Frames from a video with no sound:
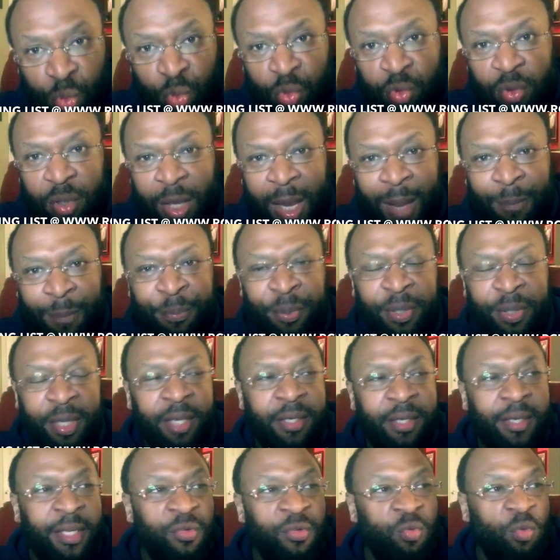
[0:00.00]
I put it. This
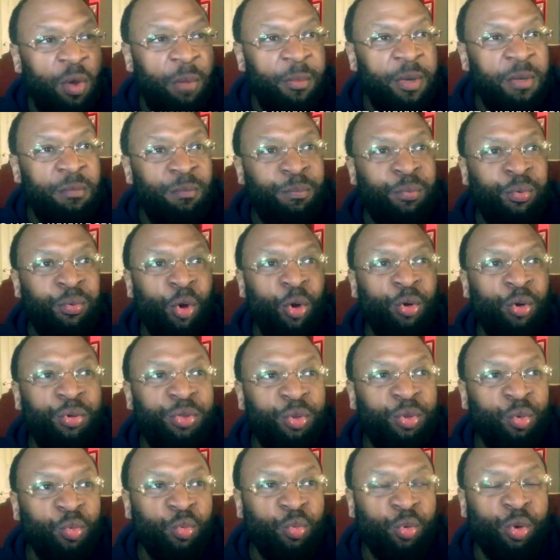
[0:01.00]
woman broke the
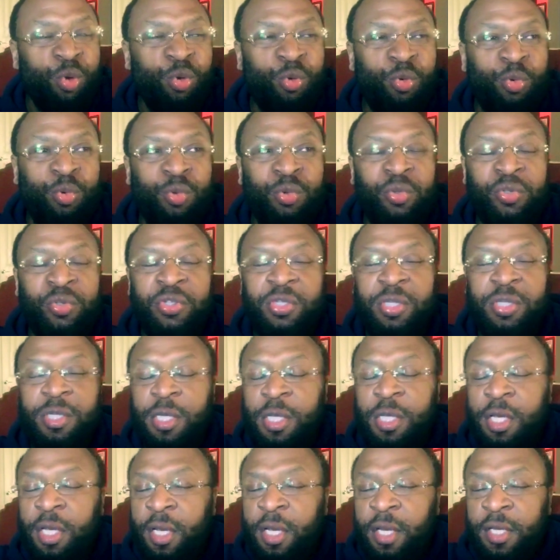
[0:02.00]
rules.
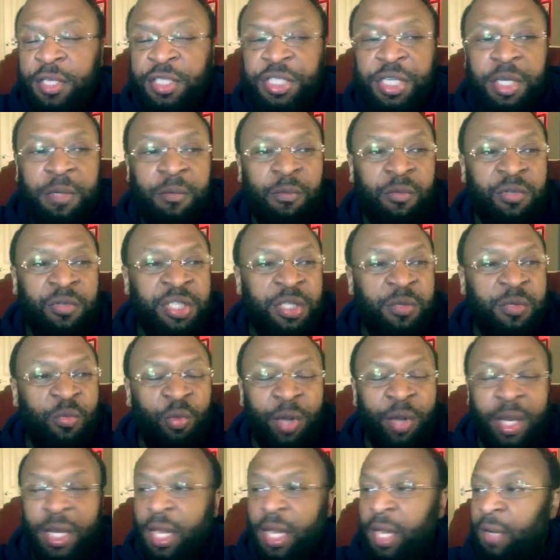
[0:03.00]
She went
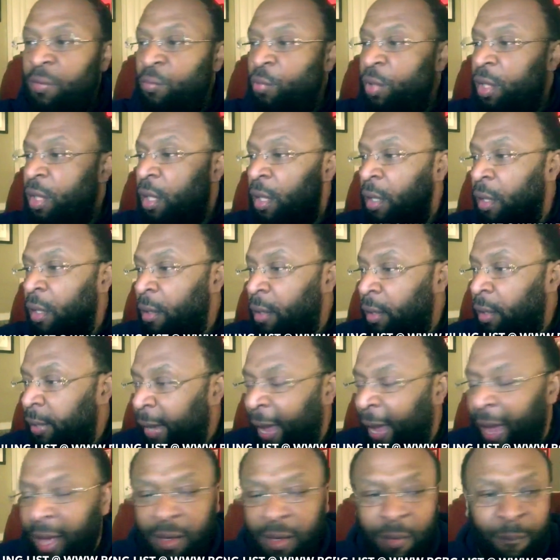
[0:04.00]
in with her
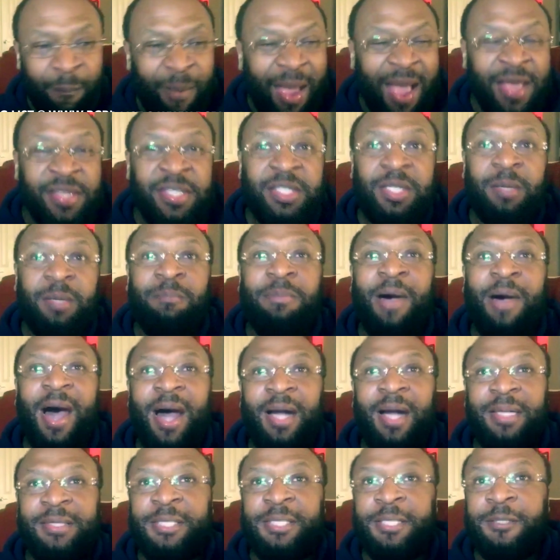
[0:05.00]
alabaster box,
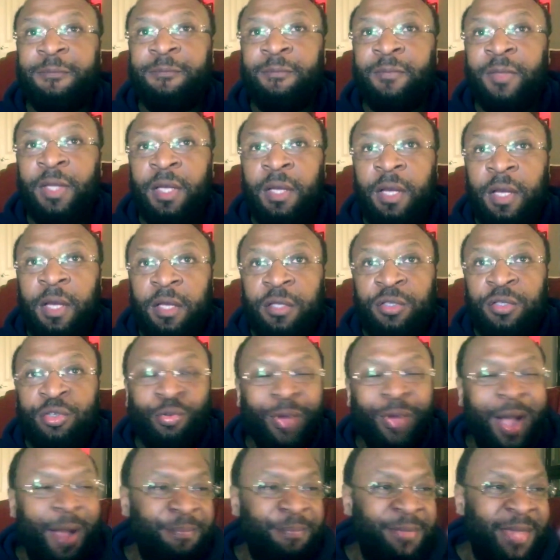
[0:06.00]

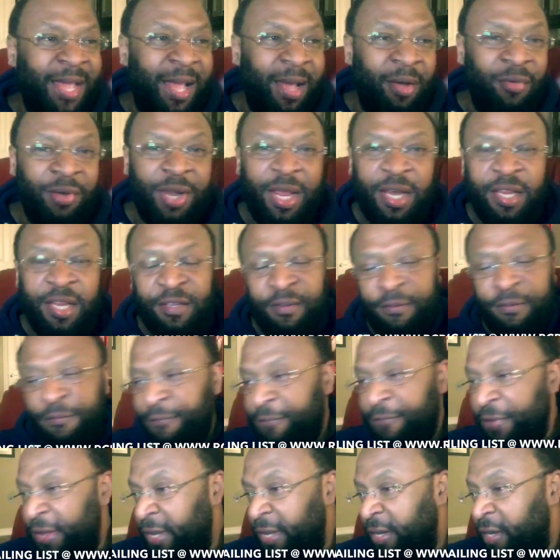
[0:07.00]
dropped down at his feet
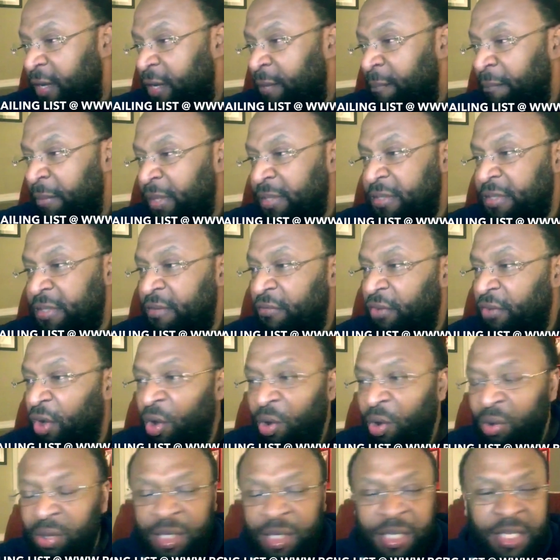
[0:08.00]
in the midst of all of
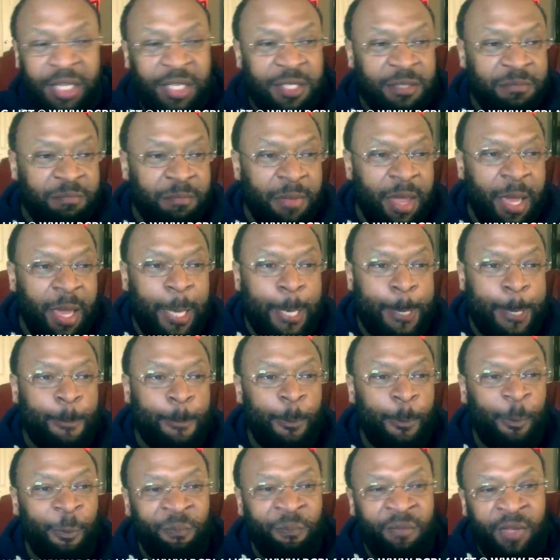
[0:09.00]
these men,
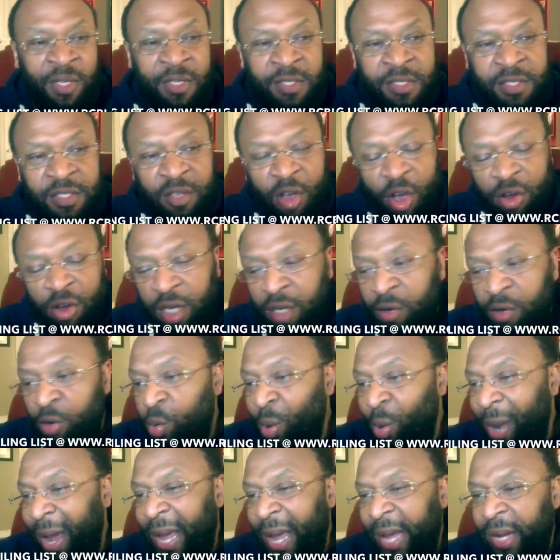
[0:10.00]
started
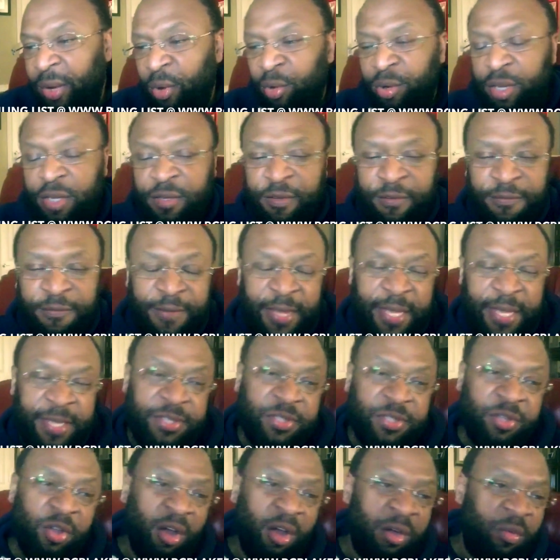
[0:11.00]
crying on his feet,
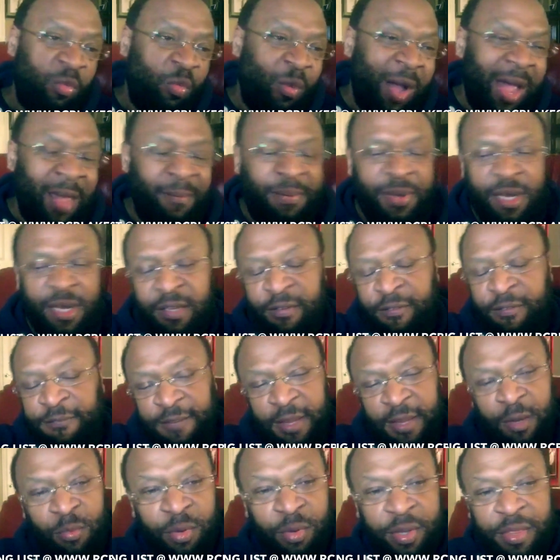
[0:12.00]
started wiping his feet
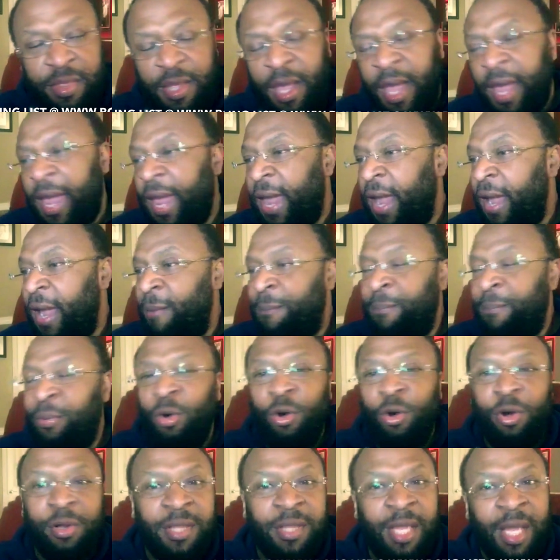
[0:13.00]
with her hair, poured
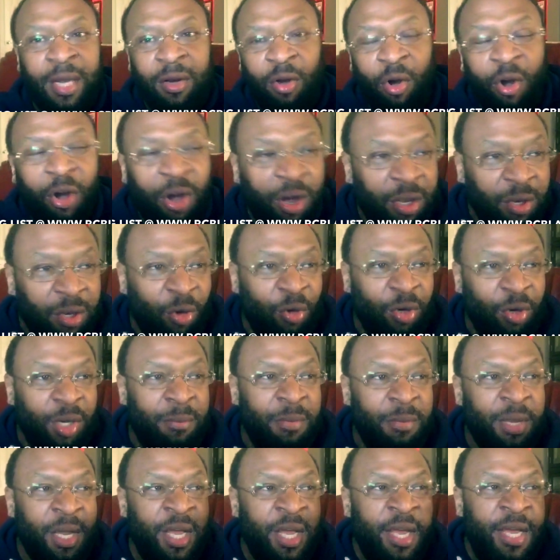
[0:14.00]
that oil on him.
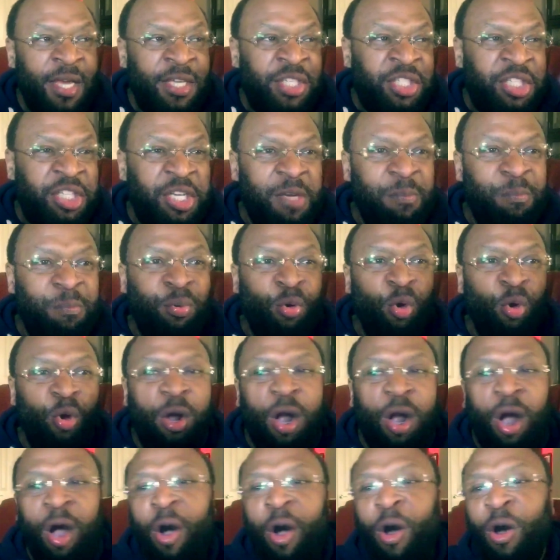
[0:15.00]
She broke
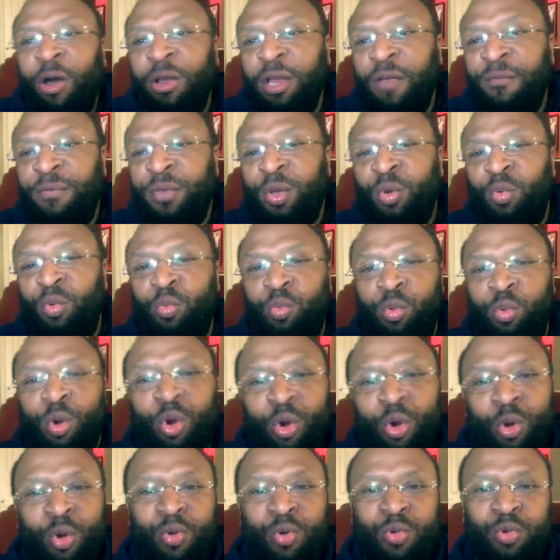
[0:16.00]
all of the
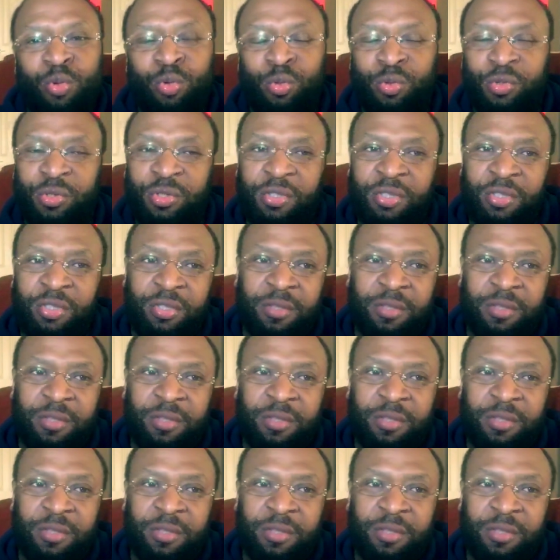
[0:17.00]
rules.